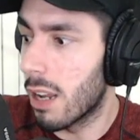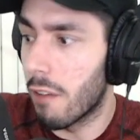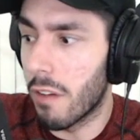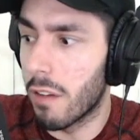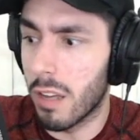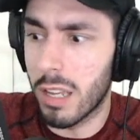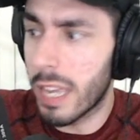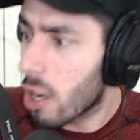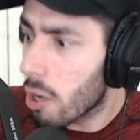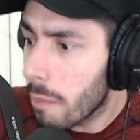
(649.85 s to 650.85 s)
a
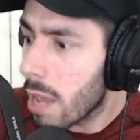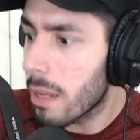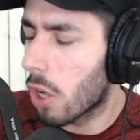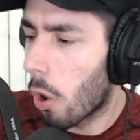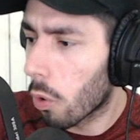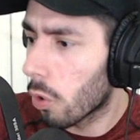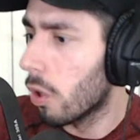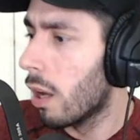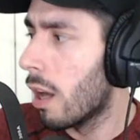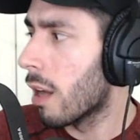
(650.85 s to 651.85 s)
year maybe
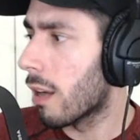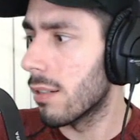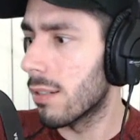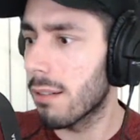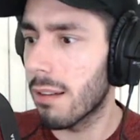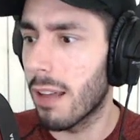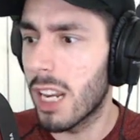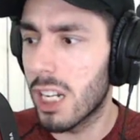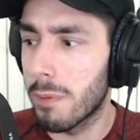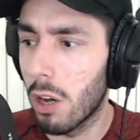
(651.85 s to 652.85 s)
total, because
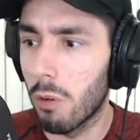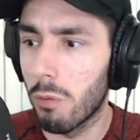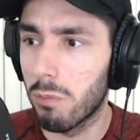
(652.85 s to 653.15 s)
HBO